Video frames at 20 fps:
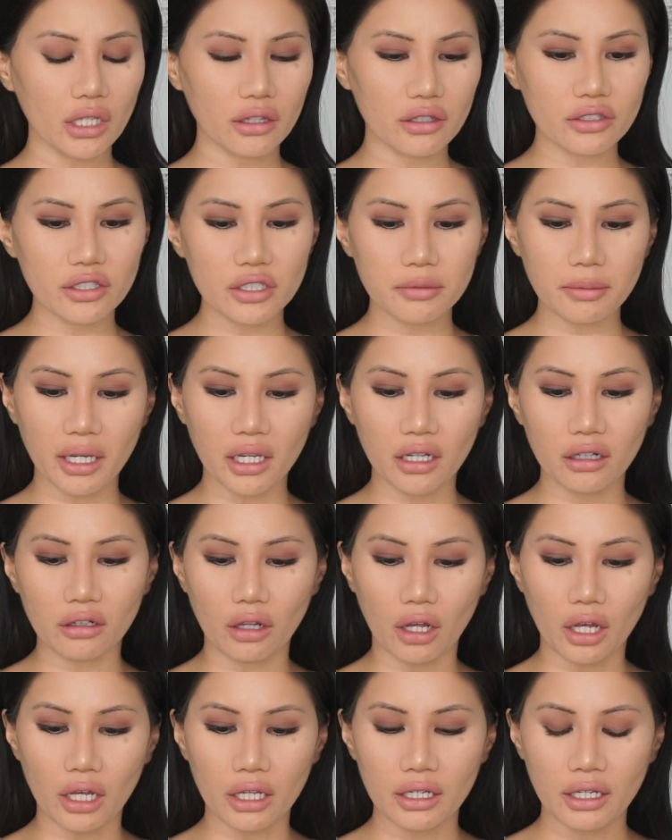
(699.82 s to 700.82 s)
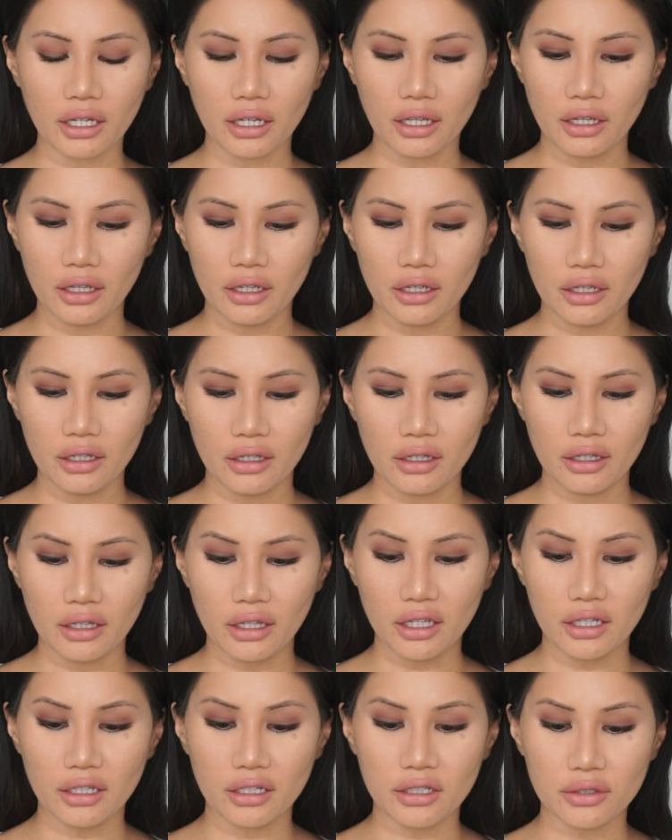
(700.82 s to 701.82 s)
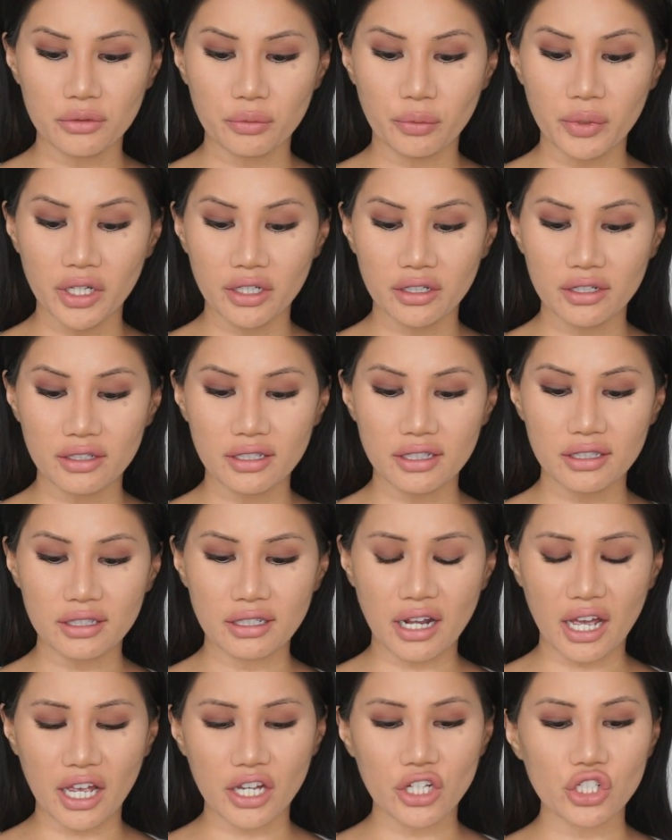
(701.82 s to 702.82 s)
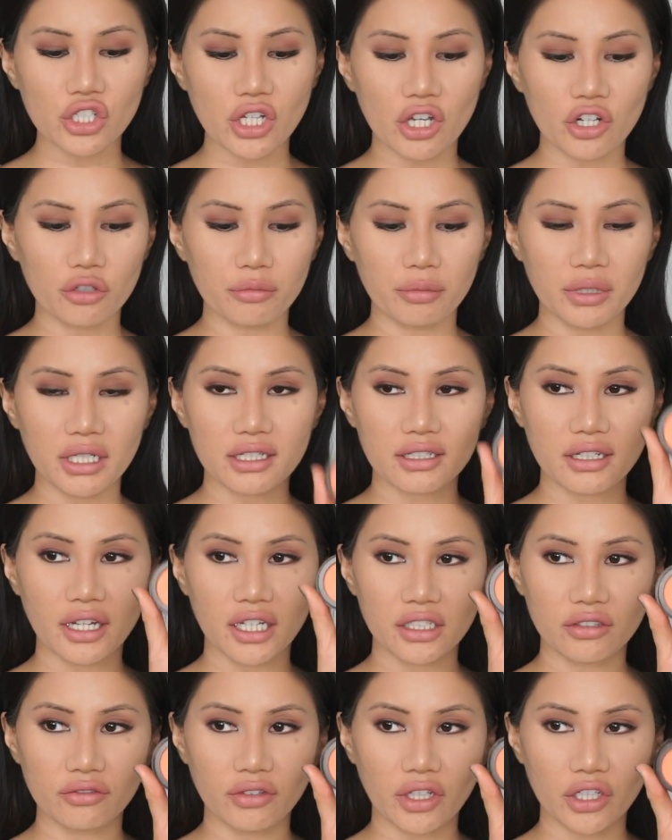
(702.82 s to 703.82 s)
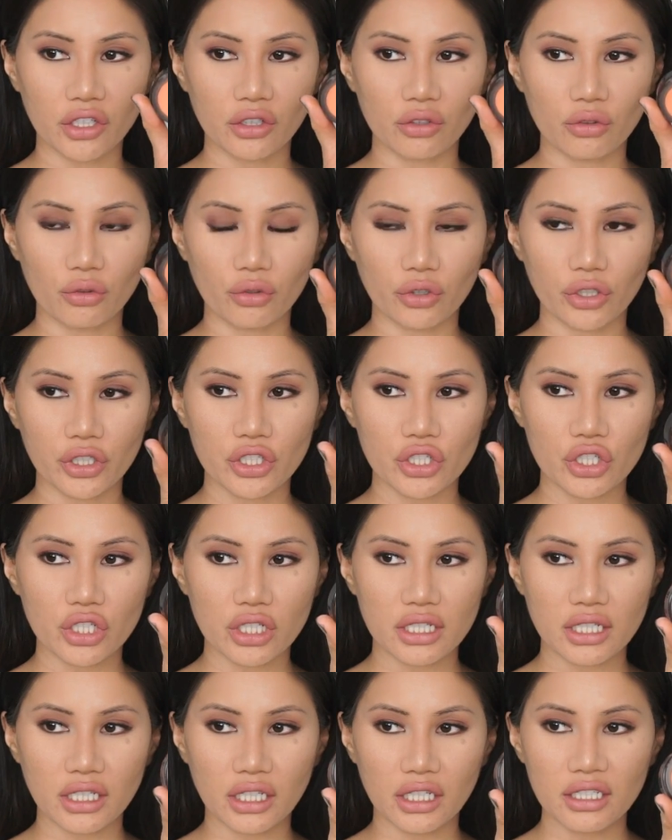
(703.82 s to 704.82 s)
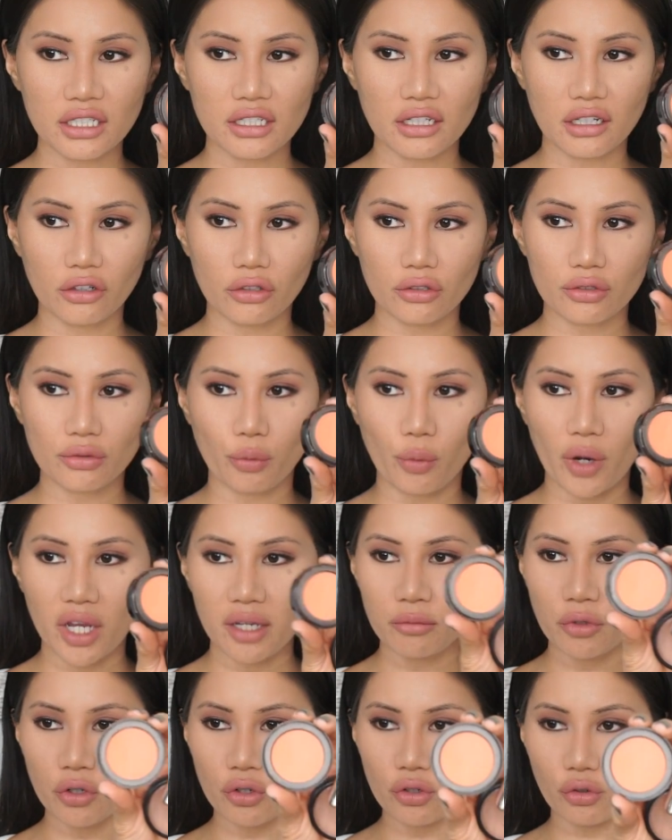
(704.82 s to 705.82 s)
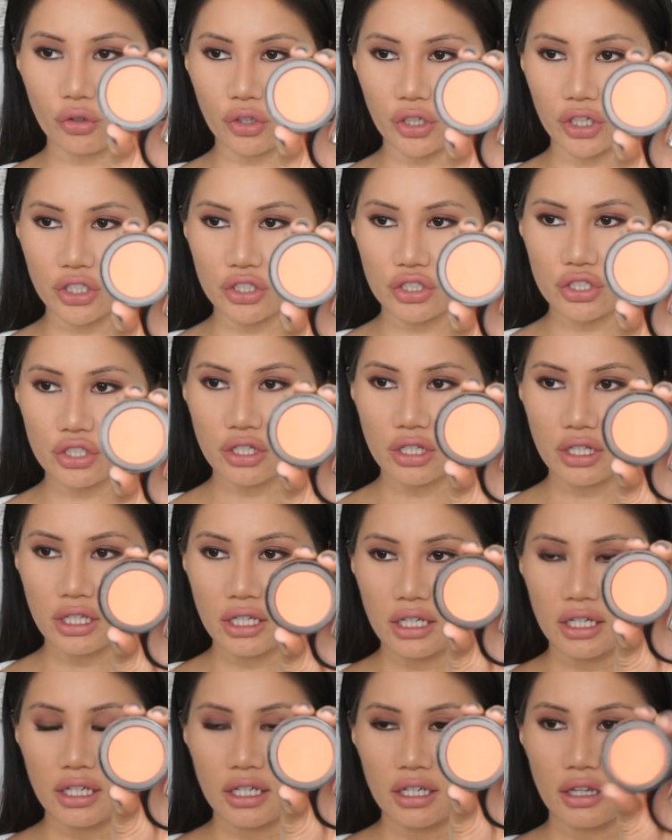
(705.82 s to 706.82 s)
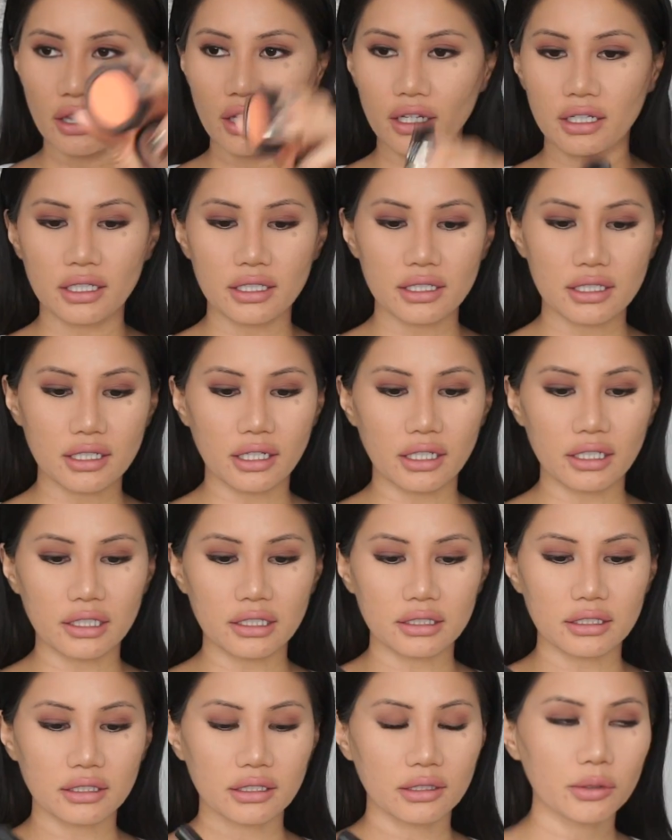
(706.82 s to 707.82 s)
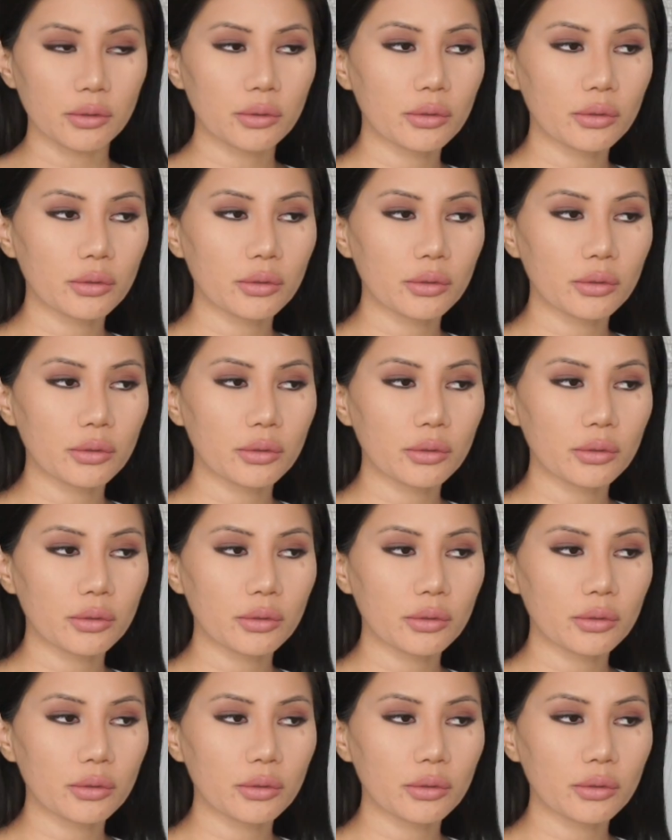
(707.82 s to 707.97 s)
This is by Inglot, and it's weird because it's an eyeshadow, but it's kind of like an orangey tint. It looks way more orange than it does